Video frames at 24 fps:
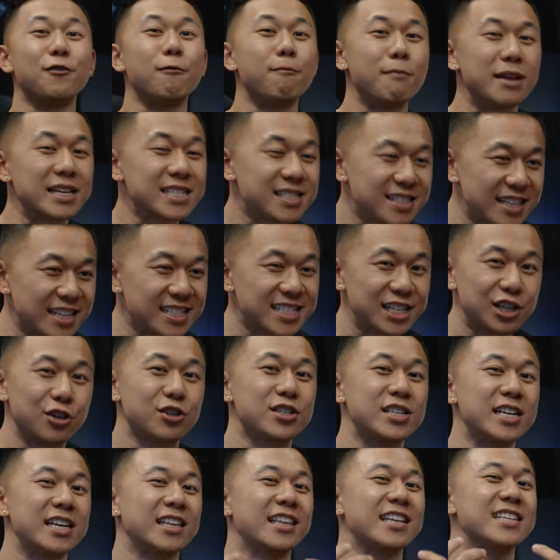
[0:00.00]
you missed this and you're
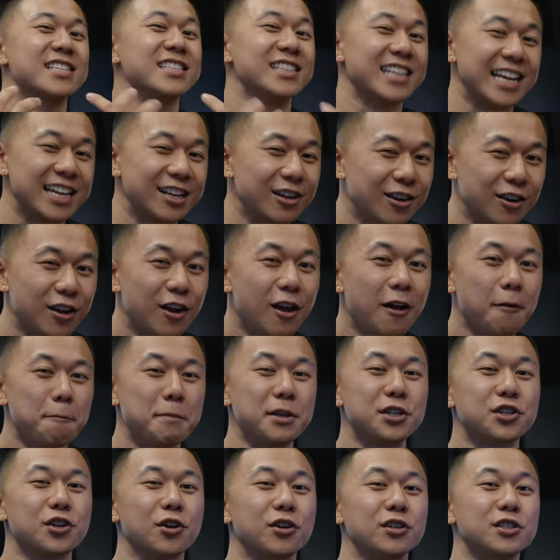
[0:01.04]
seeing this later,
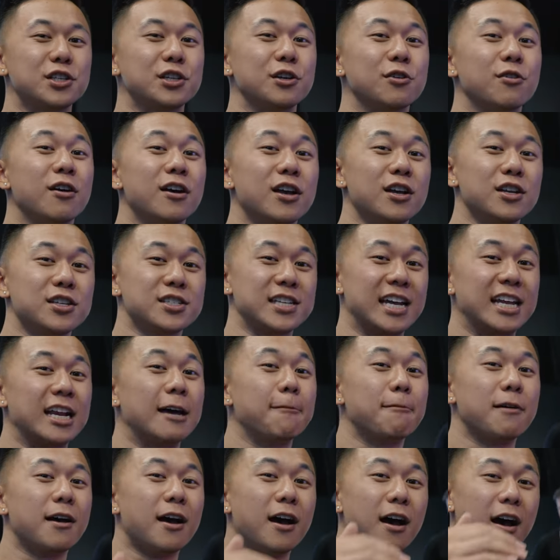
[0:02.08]
be sure to sign
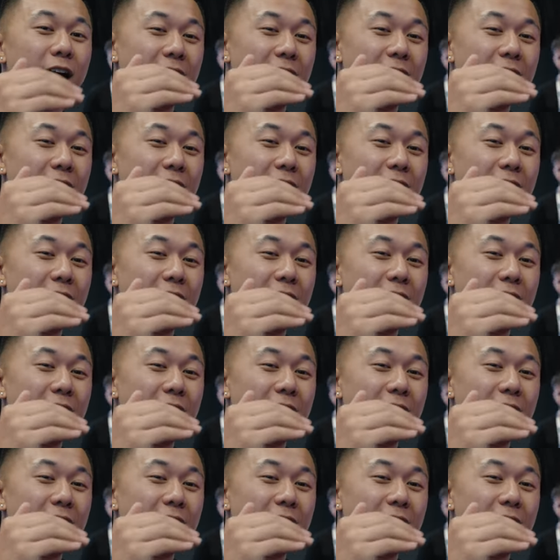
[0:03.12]
up